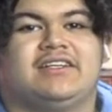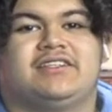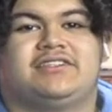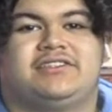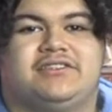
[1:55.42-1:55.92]

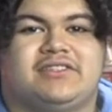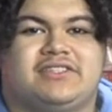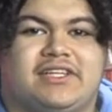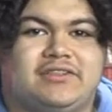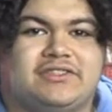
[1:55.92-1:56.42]
Students
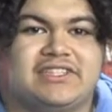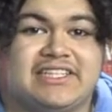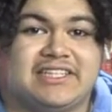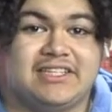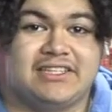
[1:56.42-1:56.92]
interested
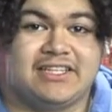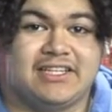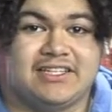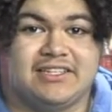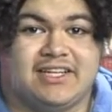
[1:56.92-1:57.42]
in attending